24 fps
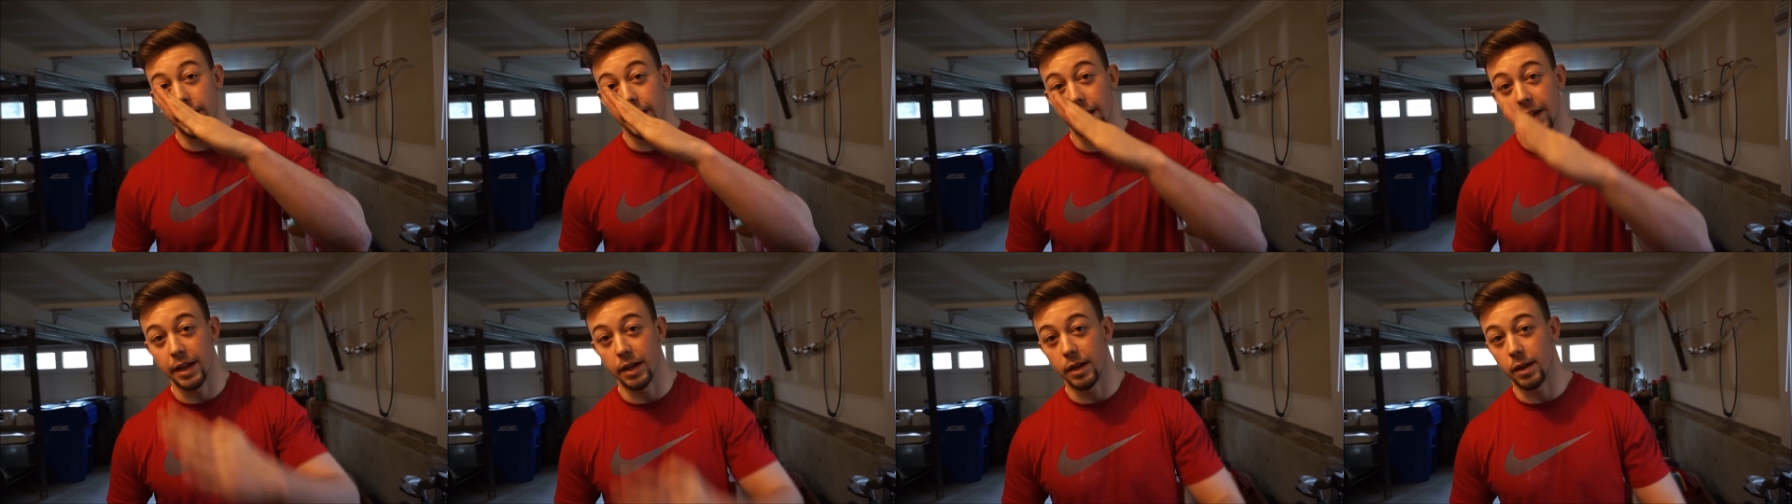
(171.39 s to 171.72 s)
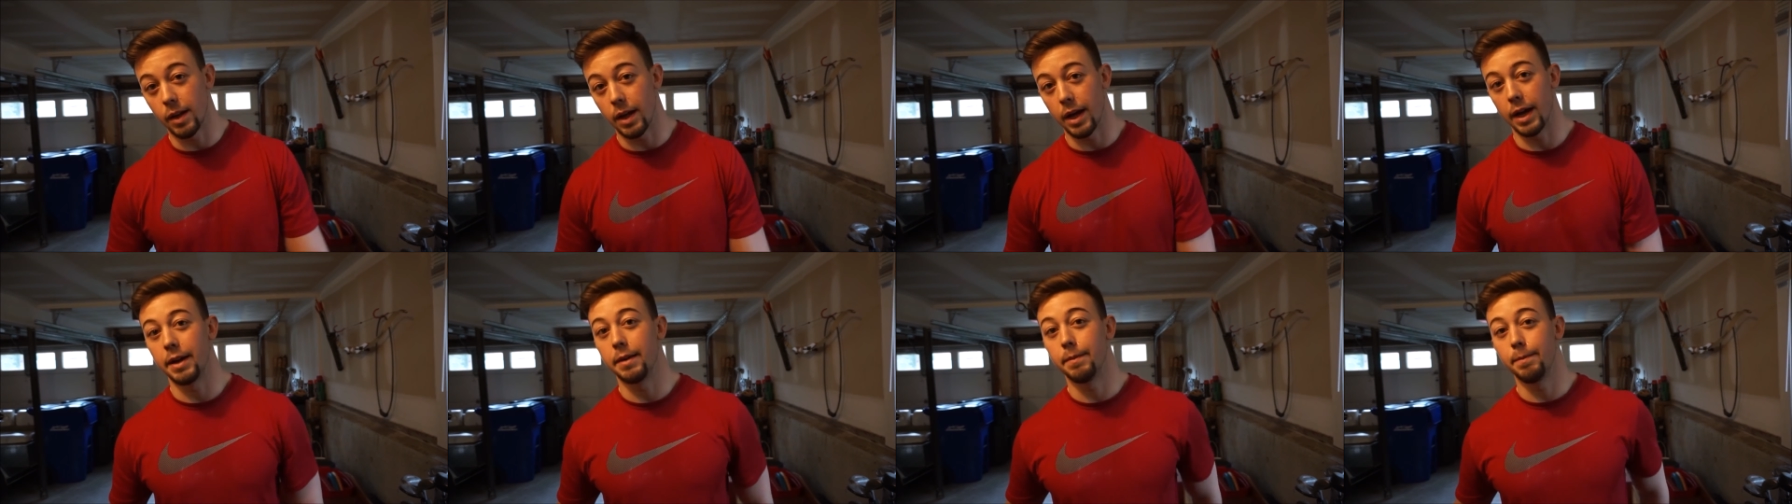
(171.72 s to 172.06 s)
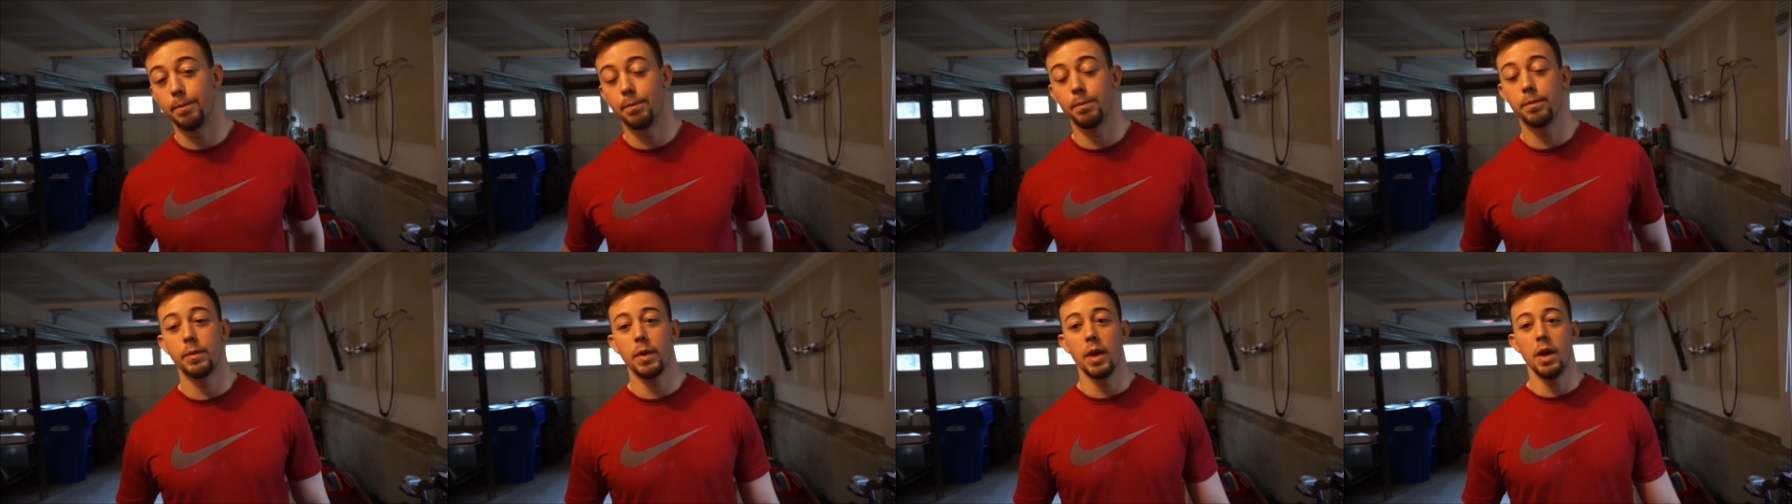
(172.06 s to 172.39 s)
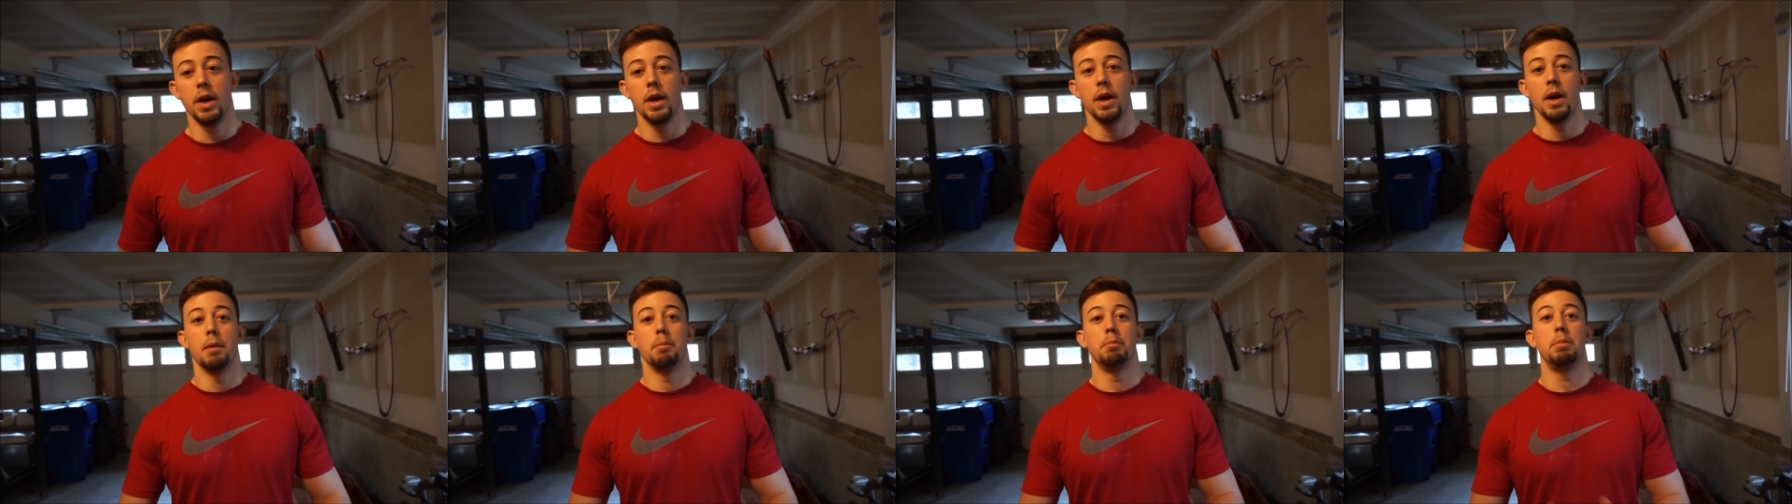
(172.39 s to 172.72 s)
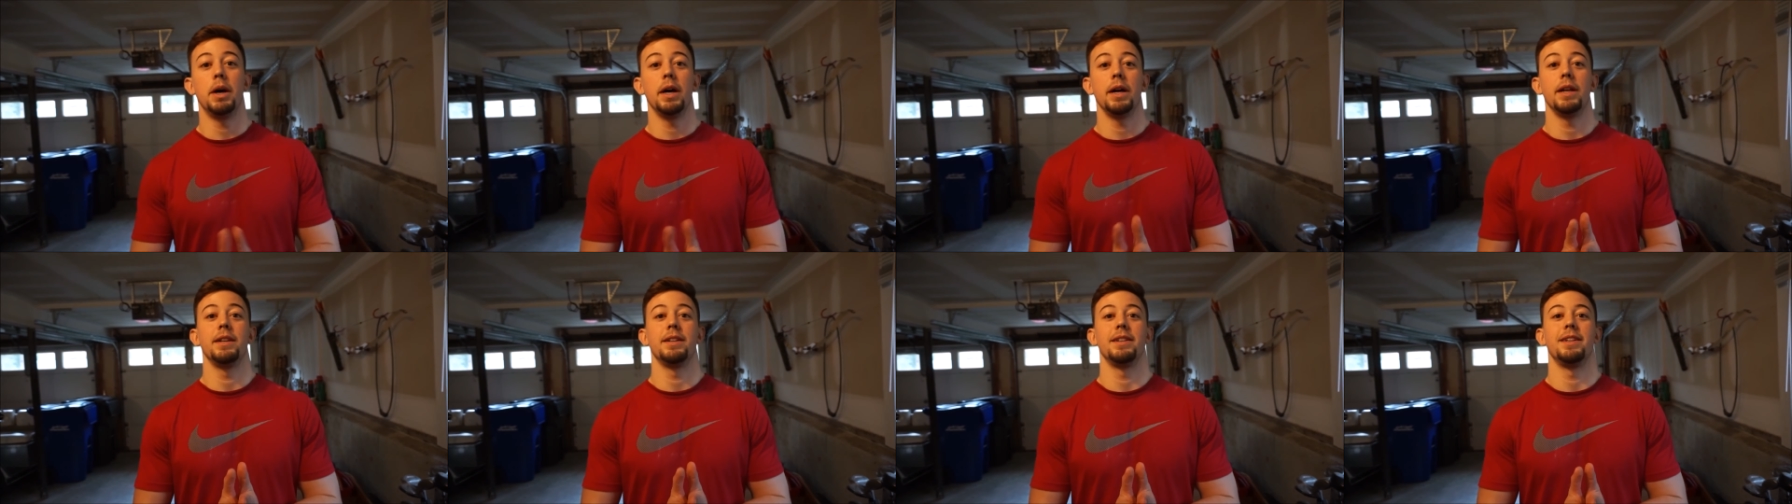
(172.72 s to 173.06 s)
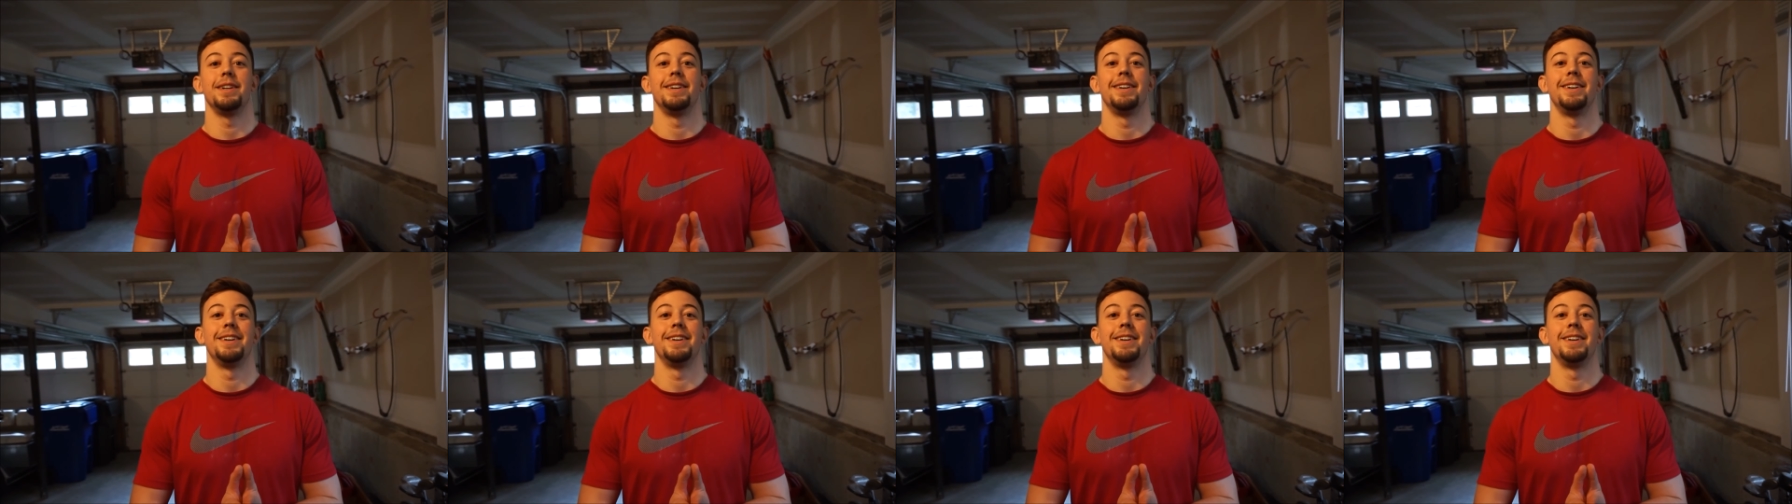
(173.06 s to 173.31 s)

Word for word: an incline. But